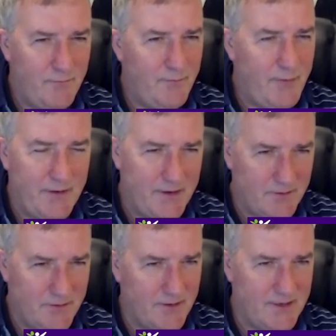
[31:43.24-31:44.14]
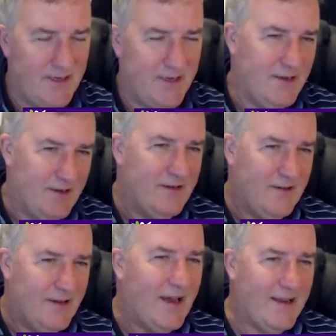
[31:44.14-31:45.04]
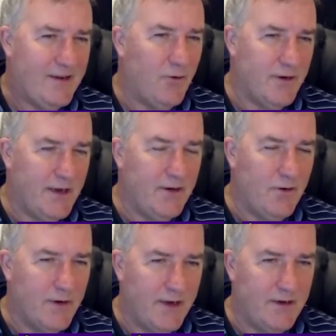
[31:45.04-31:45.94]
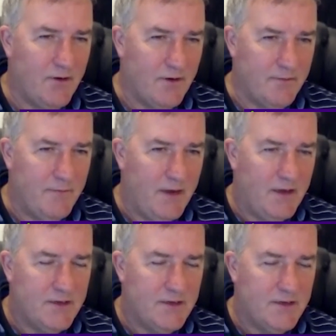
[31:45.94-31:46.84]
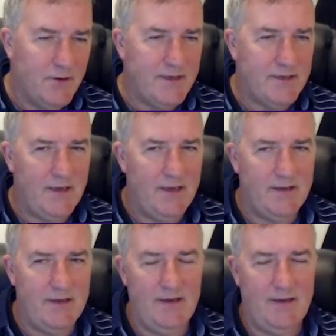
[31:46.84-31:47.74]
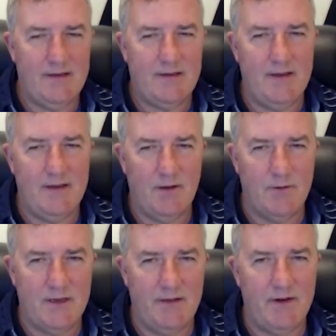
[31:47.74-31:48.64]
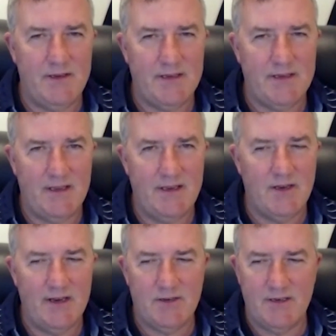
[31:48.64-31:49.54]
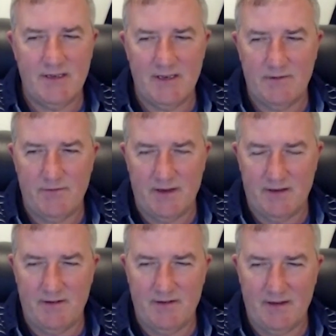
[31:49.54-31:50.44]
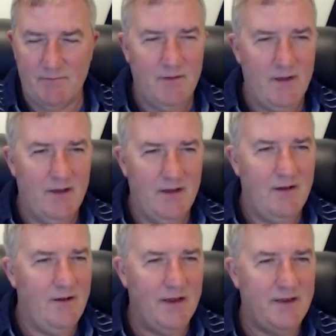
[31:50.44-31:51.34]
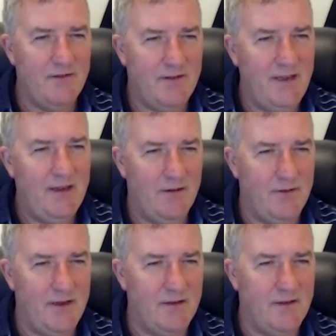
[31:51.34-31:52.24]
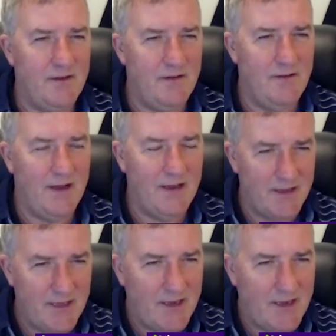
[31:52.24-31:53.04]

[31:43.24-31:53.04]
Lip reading: periodontal disease, and on and on and on. So it's almost like very intellectually satisfying, and you say, oh, I can see how these. I think I